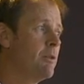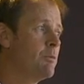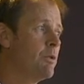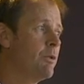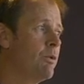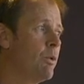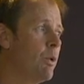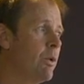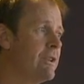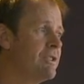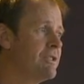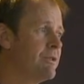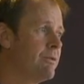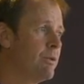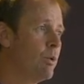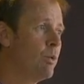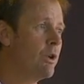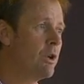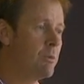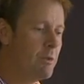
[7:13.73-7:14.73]
before there's a
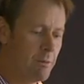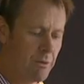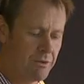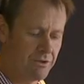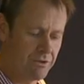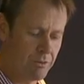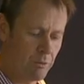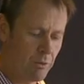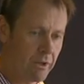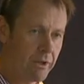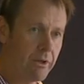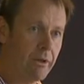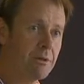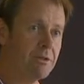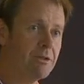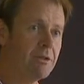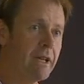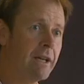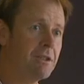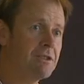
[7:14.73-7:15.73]
full commitment to what
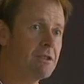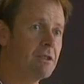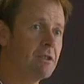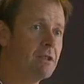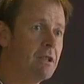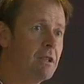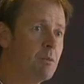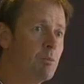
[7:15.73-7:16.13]
goes next.